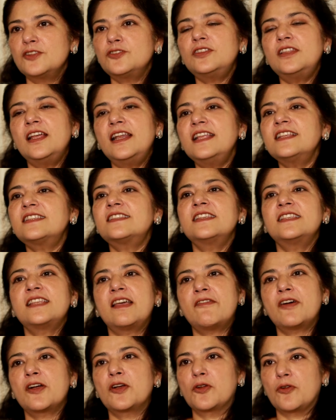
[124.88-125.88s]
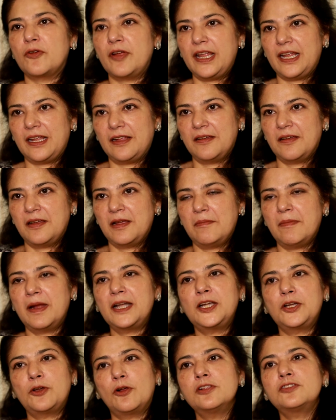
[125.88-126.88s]
So the list is ever growing,
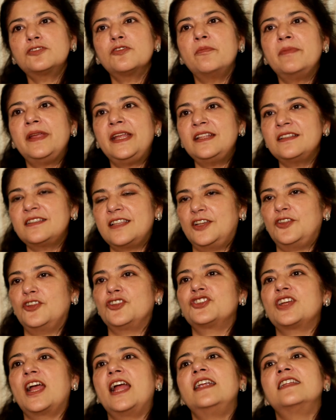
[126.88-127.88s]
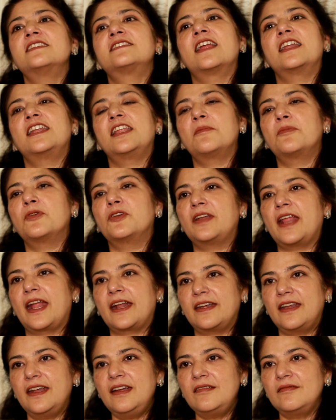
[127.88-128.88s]
but it also means that your child is getting
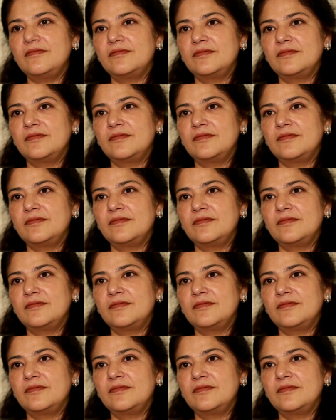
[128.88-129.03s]
protected